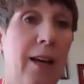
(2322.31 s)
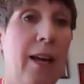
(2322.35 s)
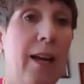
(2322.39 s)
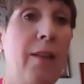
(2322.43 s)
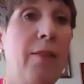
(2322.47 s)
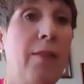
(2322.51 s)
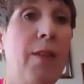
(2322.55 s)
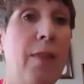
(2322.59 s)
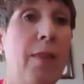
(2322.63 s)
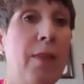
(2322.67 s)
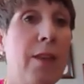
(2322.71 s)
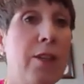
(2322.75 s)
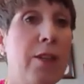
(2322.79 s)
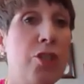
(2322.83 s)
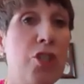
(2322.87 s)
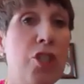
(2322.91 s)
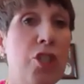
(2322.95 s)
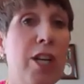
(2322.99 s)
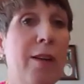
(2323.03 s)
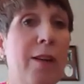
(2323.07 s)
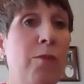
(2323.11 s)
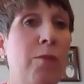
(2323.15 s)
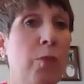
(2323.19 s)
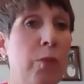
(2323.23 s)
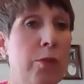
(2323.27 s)
And then the
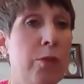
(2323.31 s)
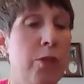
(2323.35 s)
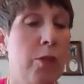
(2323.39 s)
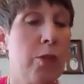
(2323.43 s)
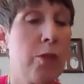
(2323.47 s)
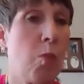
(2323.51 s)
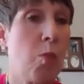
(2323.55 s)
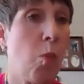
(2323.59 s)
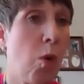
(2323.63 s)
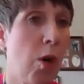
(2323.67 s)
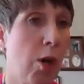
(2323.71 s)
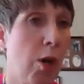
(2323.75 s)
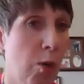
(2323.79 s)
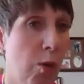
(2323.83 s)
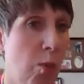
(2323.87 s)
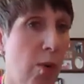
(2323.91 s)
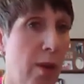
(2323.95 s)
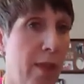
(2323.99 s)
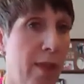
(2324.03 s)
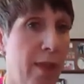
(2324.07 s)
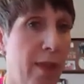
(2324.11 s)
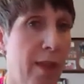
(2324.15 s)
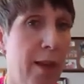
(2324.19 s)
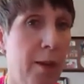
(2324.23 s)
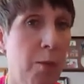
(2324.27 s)
chef will just work
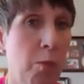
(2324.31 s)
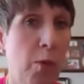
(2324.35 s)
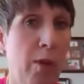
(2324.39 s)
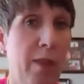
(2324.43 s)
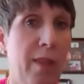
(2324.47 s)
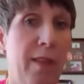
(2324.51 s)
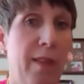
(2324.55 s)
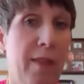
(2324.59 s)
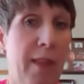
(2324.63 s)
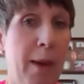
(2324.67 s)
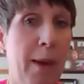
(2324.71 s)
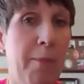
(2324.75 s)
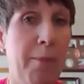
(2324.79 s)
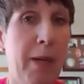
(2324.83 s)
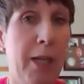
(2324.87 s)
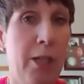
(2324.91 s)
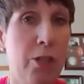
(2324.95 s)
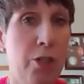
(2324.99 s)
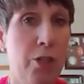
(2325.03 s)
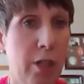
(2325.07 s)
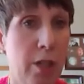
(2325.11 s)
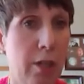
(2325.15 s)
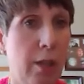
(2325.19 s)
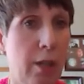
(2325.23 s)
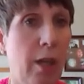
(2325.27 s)
with them within that
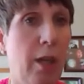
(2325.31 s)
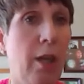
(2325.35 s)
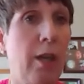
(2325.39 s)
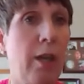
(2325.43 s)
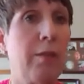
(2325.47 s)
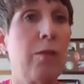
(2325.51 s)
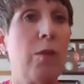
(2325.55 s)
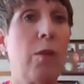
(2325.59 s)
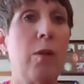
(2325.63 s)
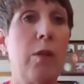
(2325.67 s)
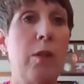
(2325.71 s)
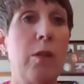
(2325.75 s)
budget of